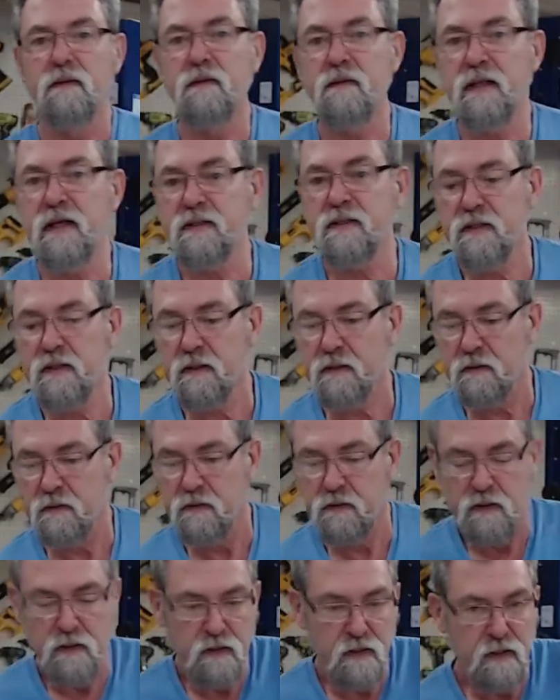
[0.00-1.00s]
And that's it,
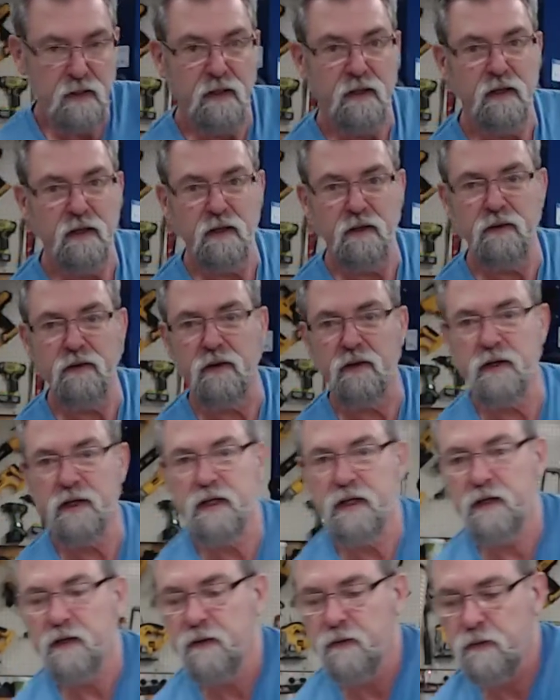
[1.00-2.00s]
held on
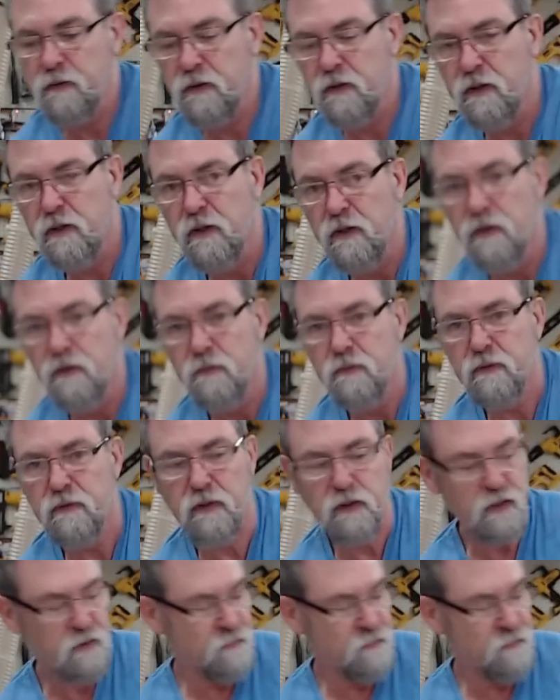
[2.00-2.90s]
here with the